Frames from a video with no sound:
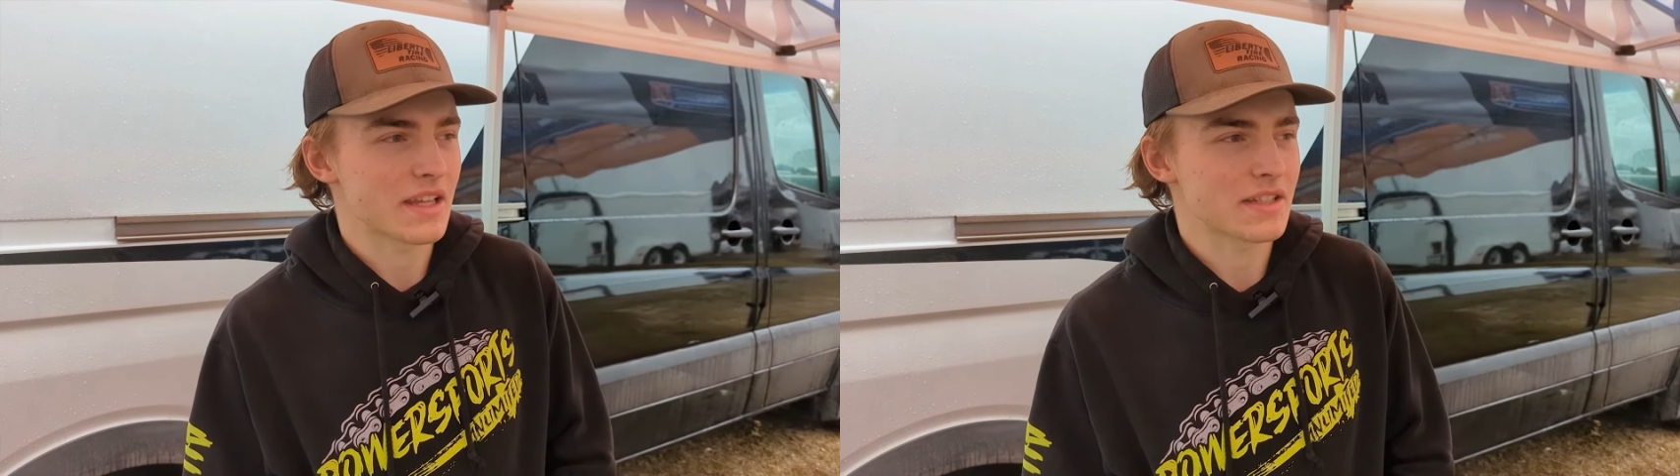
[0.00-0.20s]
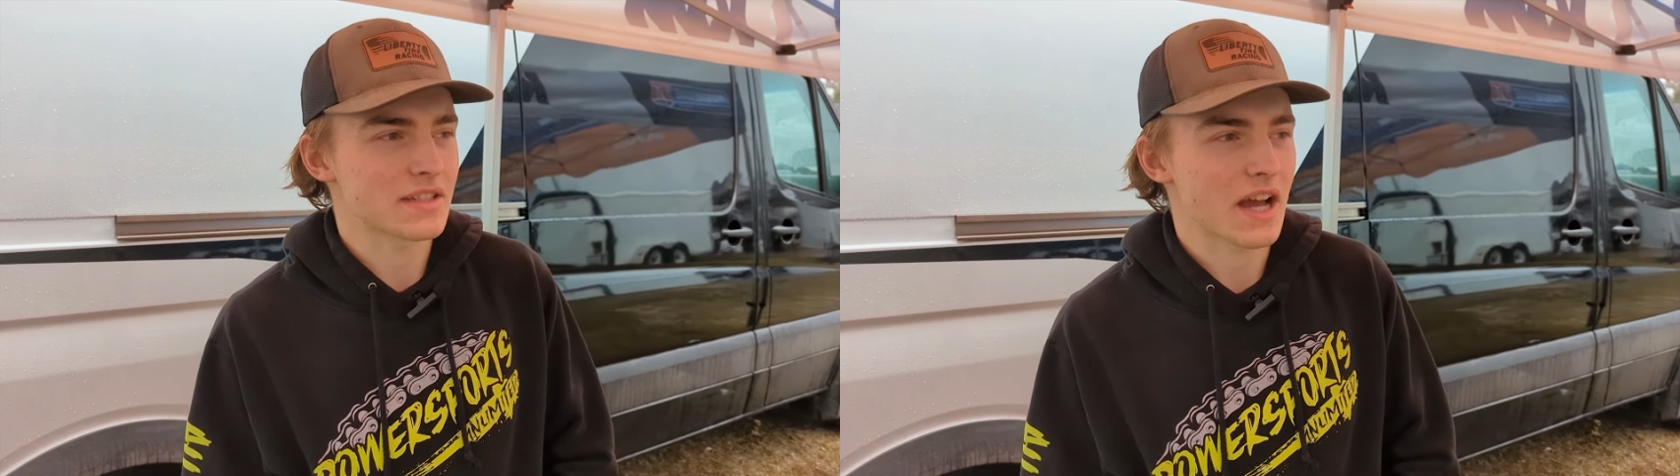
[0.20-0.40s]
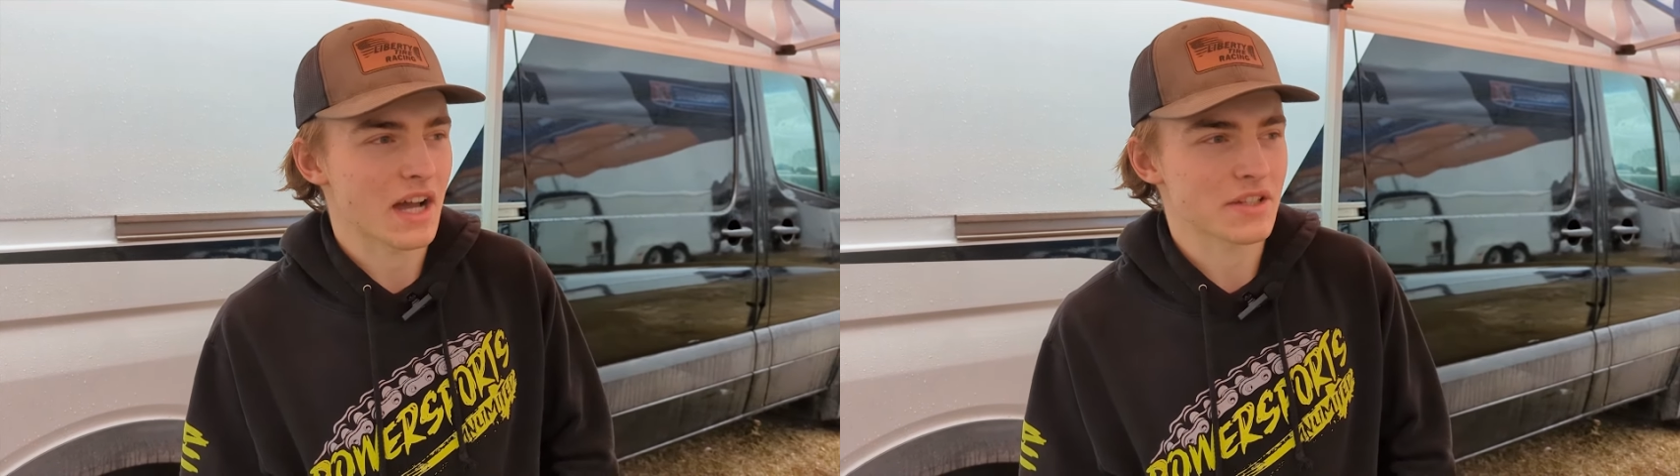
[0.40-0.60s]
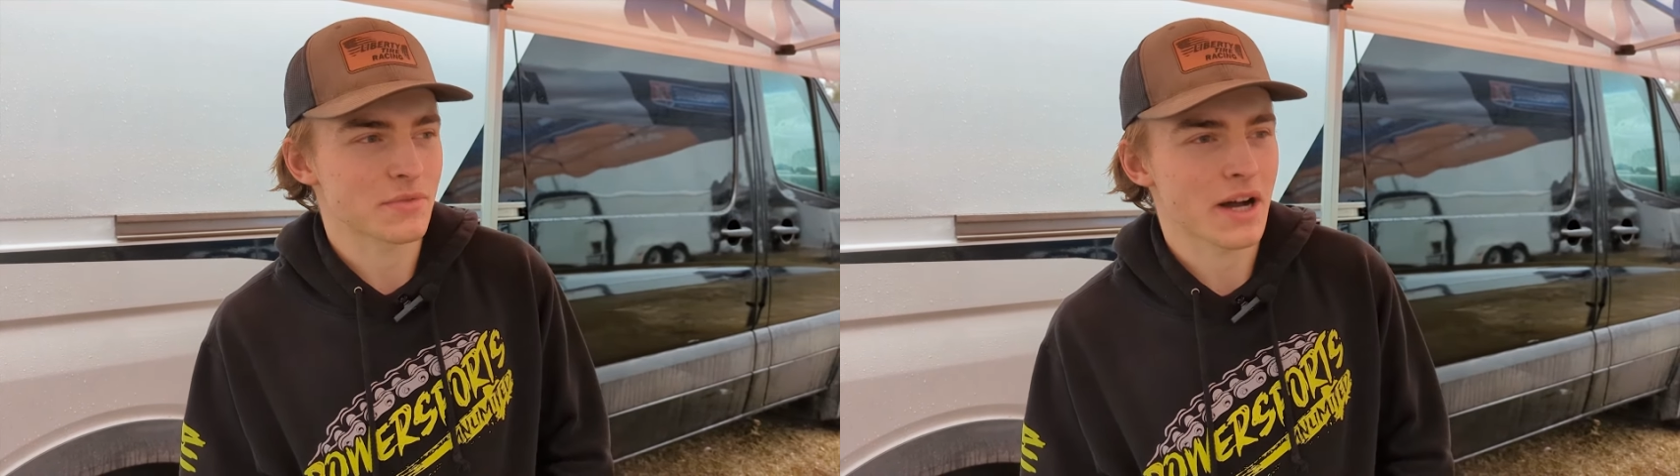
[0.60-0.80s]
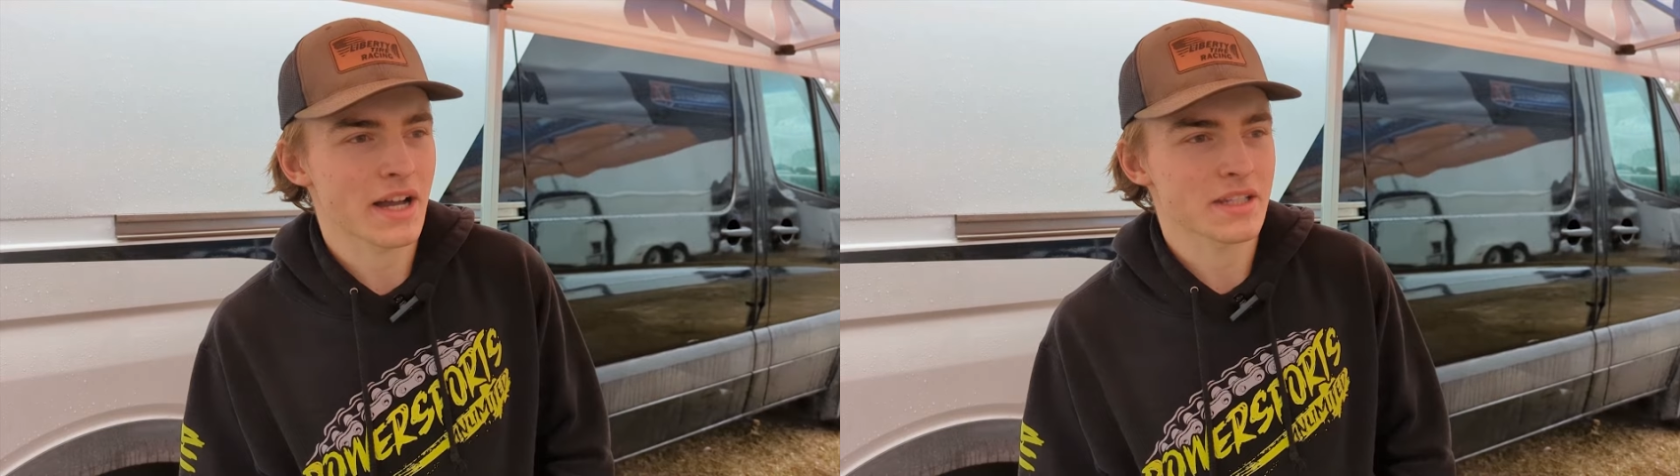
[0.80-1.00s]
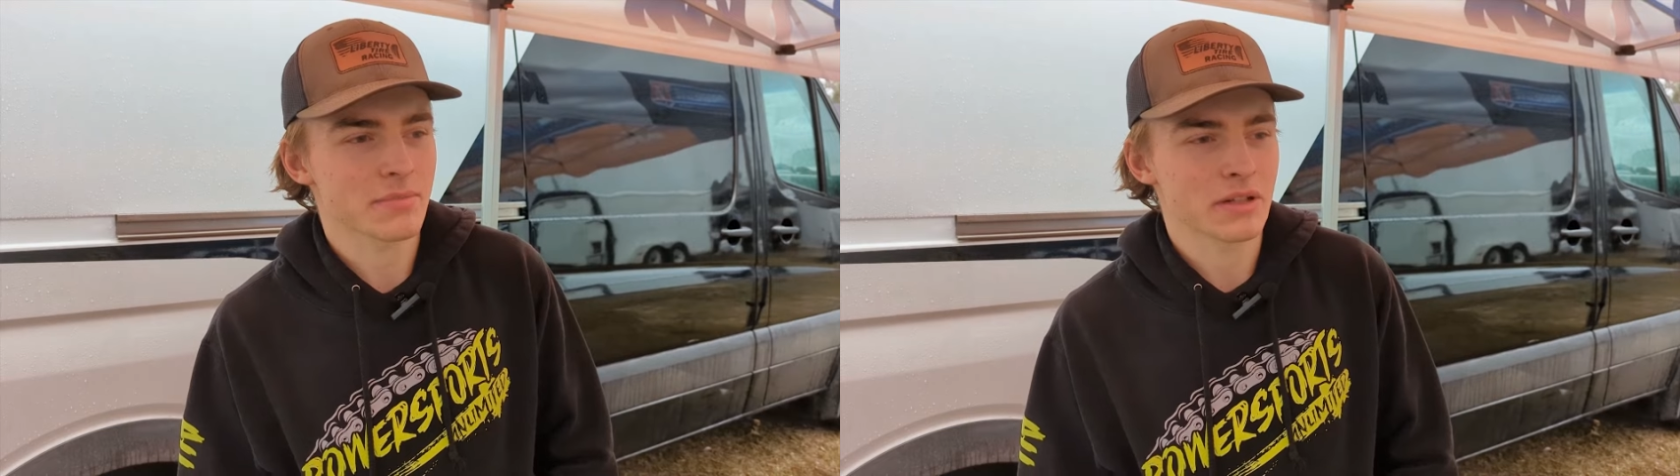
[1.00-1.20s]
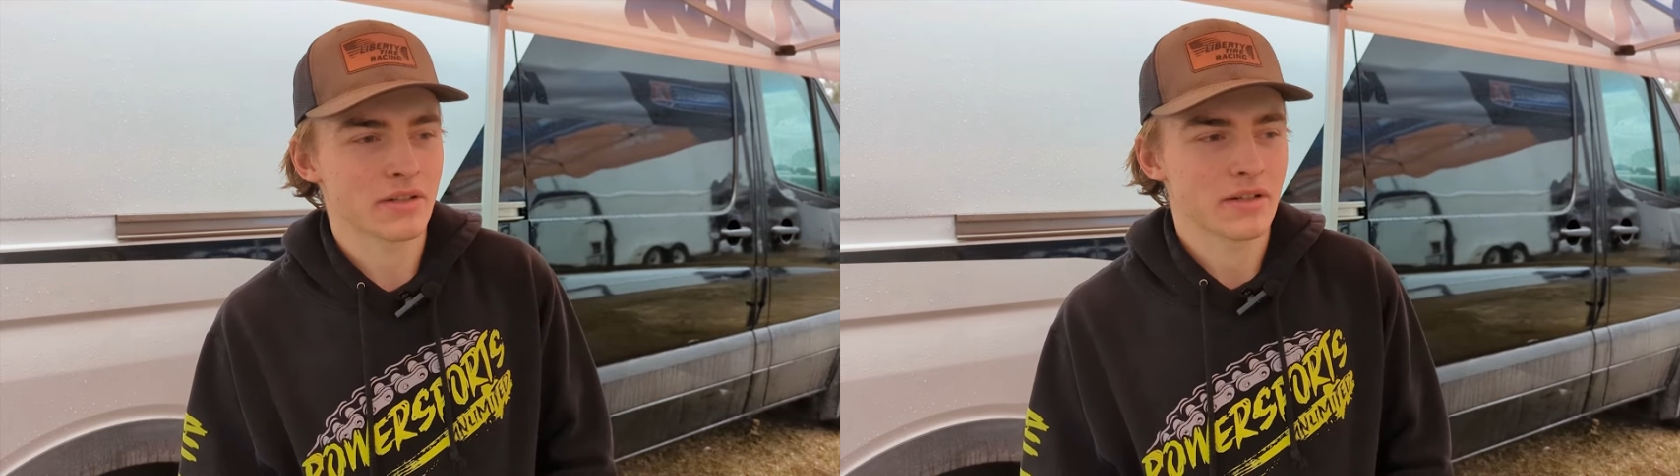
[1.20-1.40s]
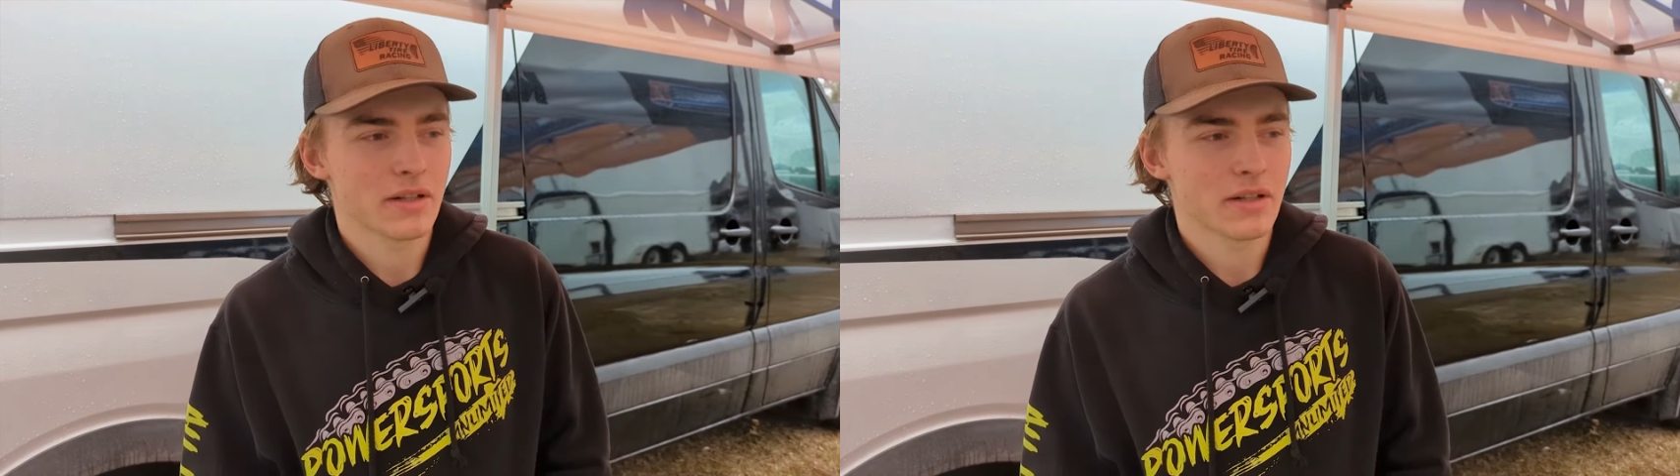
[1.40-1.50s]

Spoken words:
this size wise, but